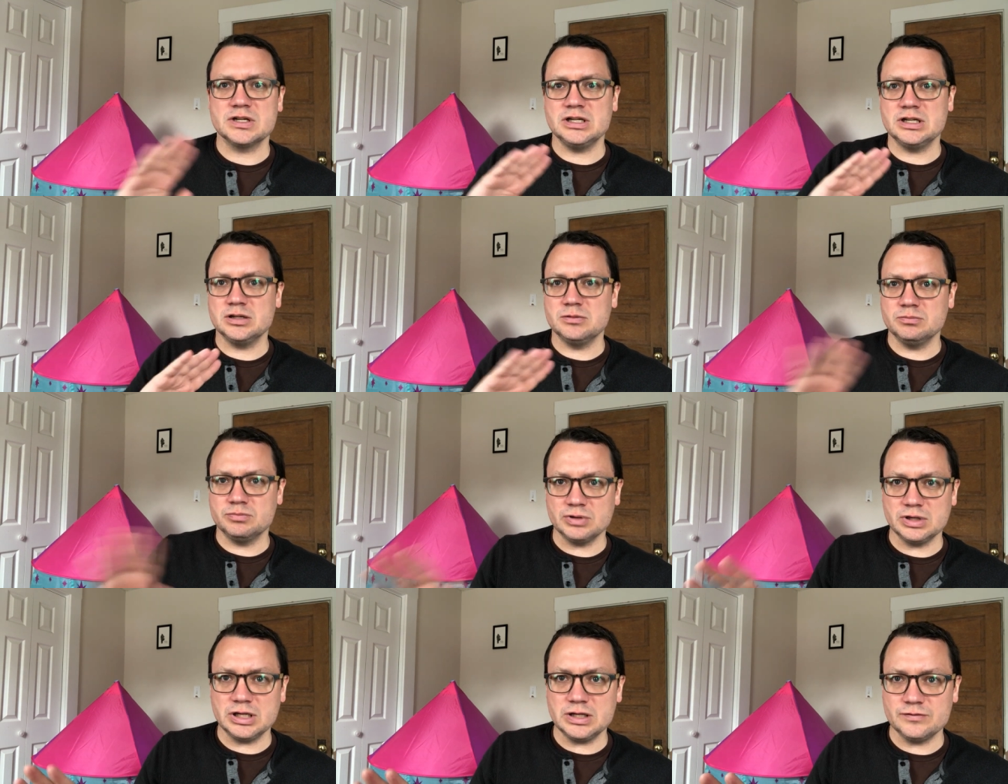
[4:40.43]
He
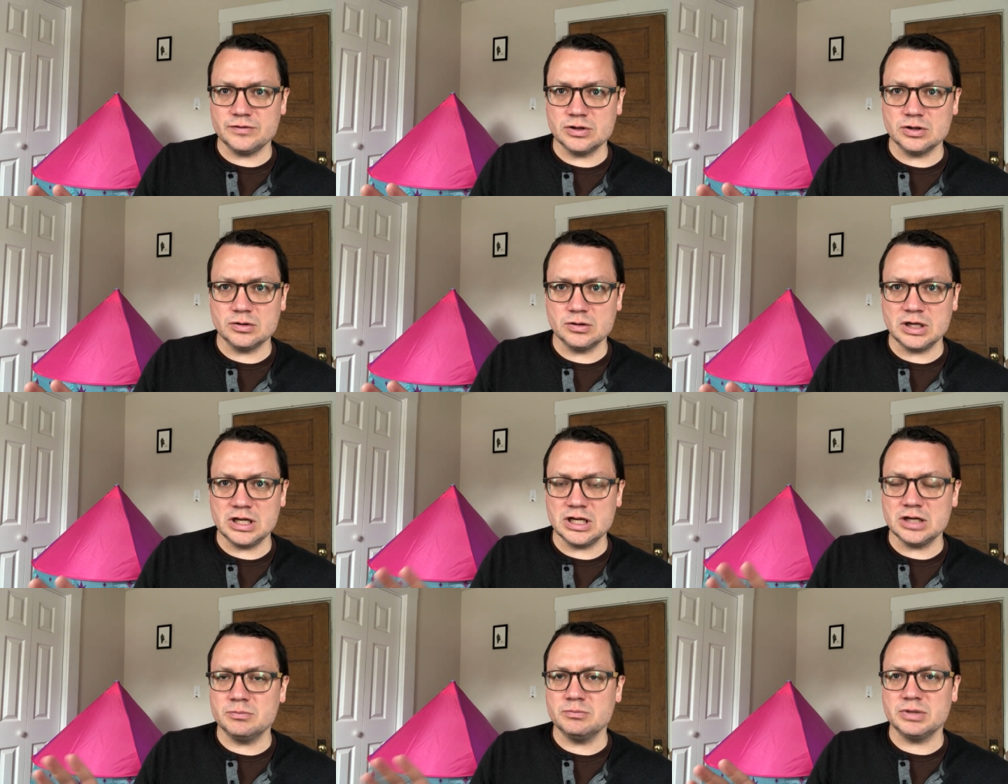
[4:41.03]
didn't believe in
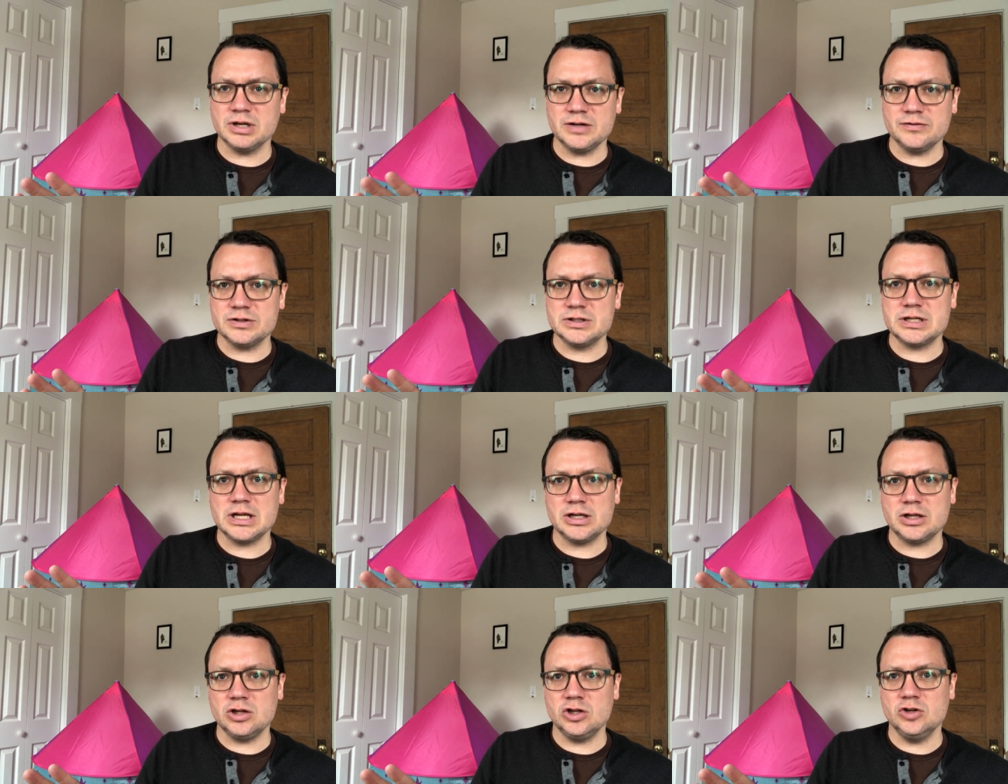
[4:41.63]
he didn't believe in
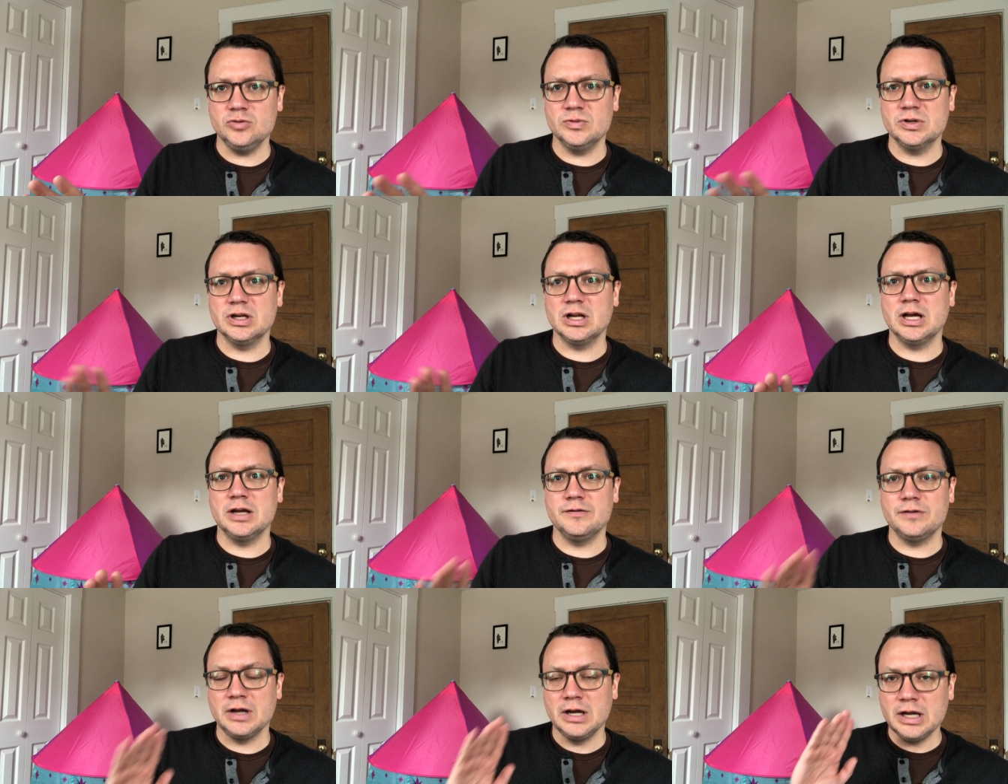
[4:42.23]
taking human
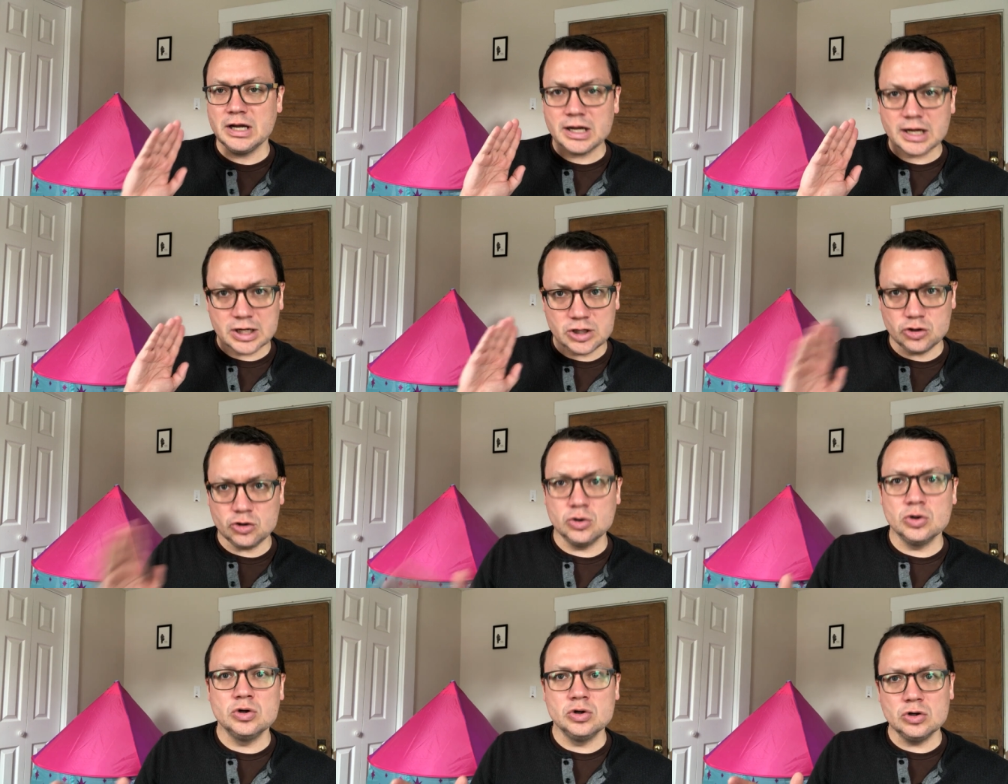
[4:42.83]
life, and he
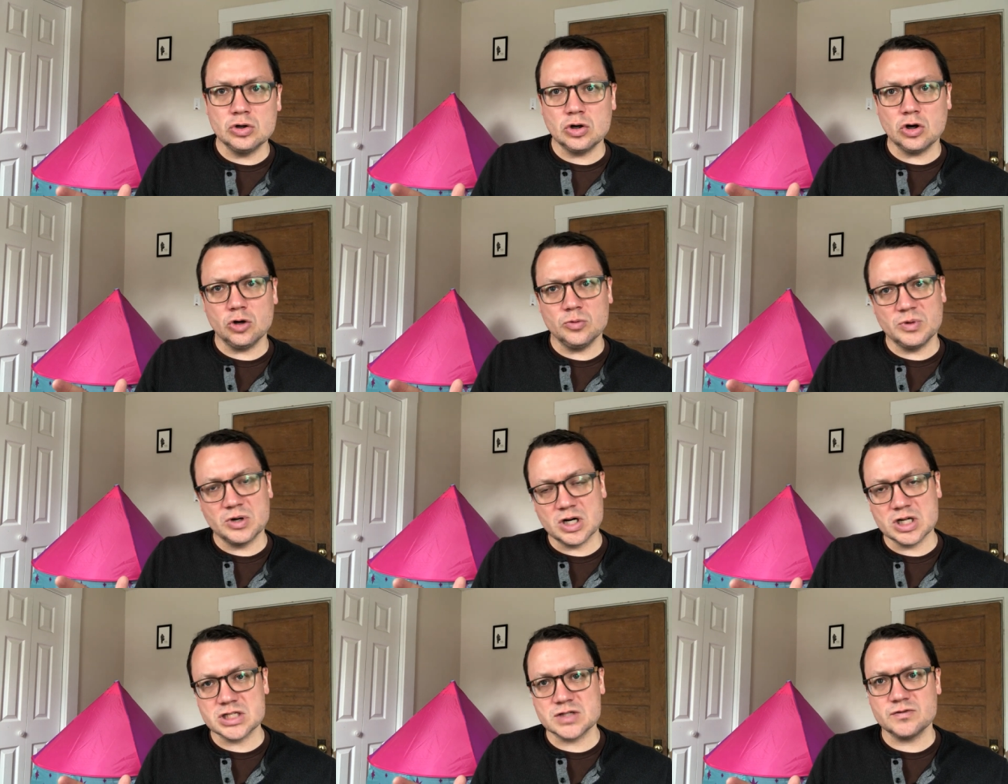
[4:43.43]
couldn't go
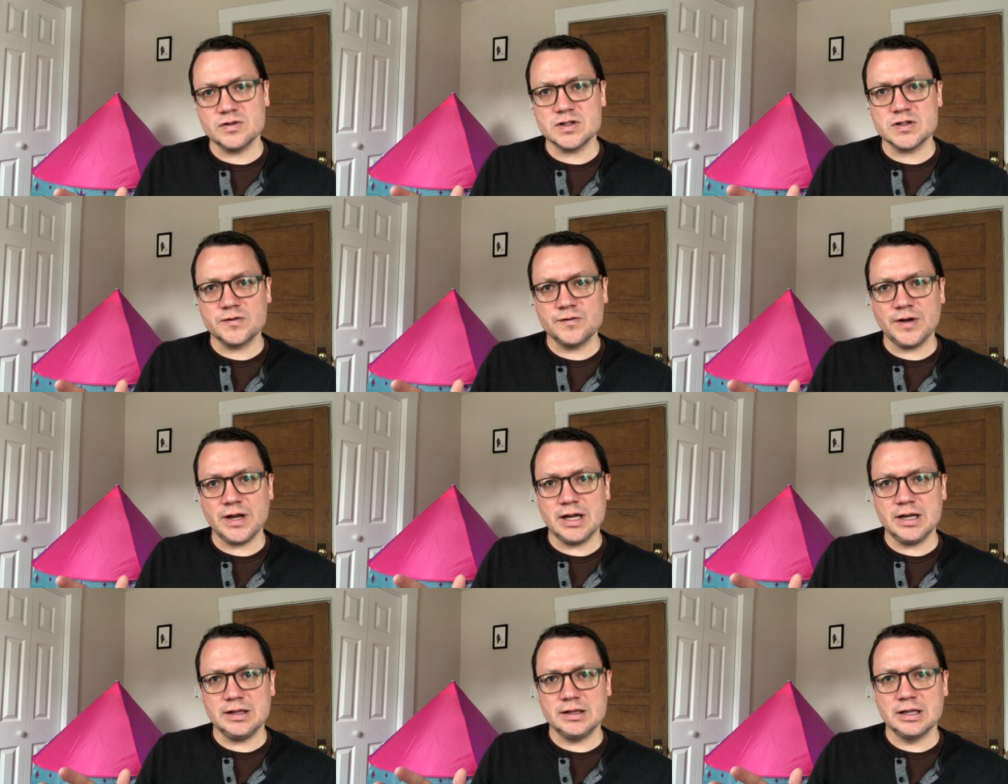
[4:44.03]
because of his
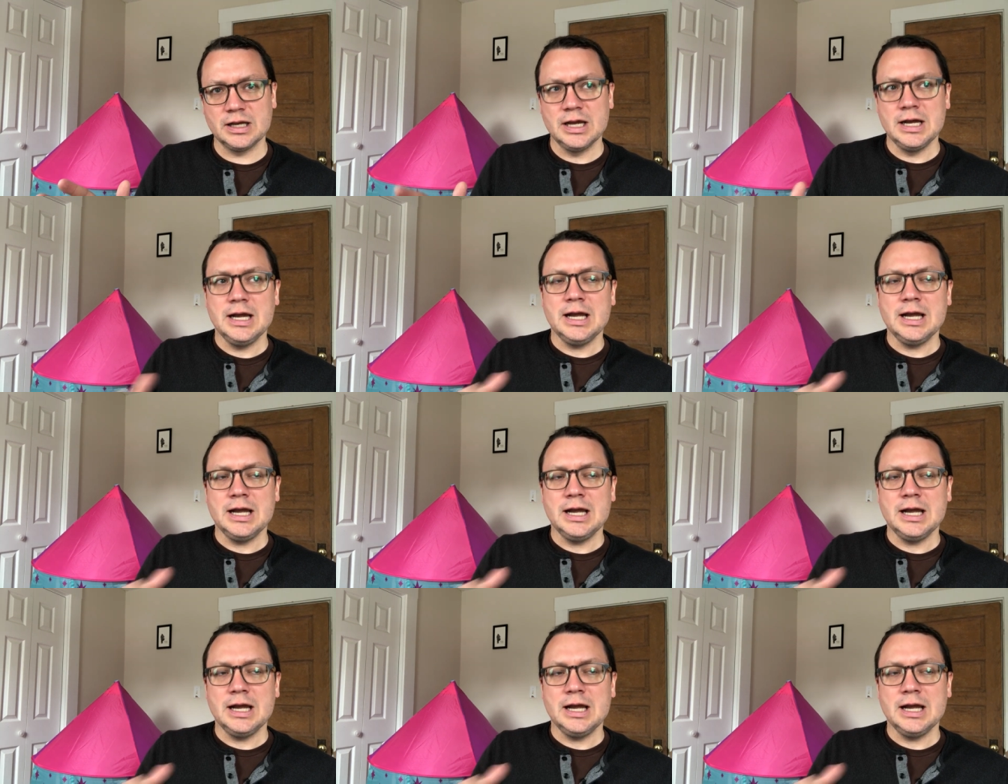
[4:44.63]
faith.